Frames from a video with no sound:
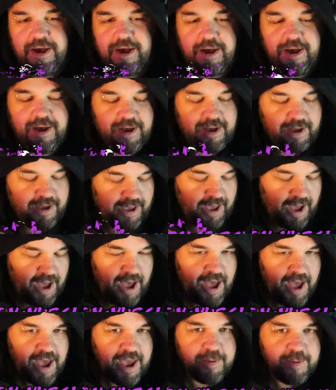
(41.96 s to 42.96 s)
Uh,
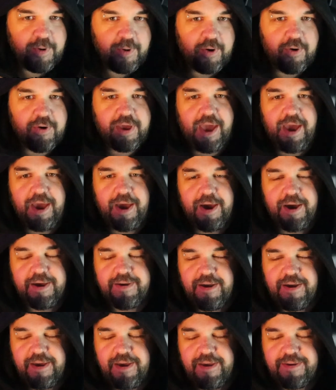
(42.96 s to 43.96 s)
I am okay.
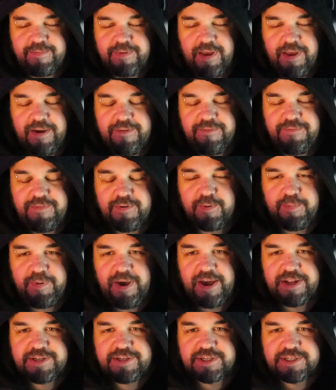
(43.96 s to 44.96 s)
I, I, I, feel
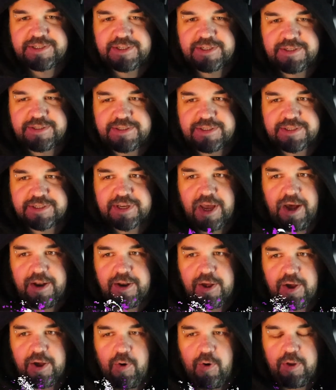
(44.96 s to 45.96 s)
bad. Justin's kind
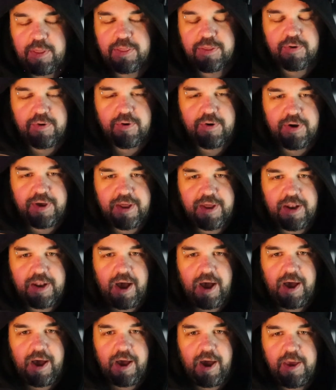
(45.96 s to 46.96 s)
of going through it.
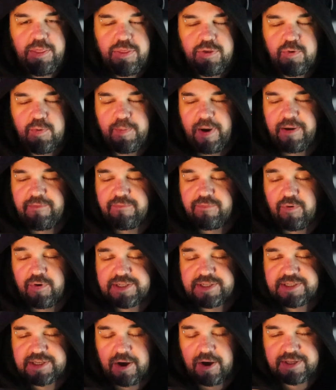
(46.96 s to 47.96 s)
Uh, I threw my
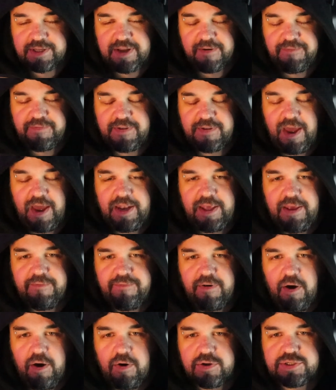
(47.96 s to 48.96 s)
voice out definitely at
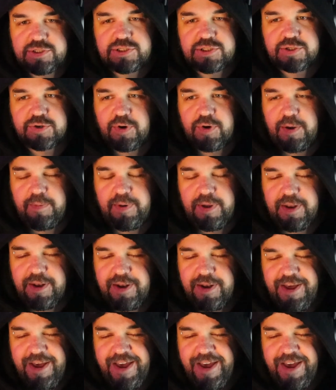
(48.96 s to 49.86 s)
Evo. I was just screaming.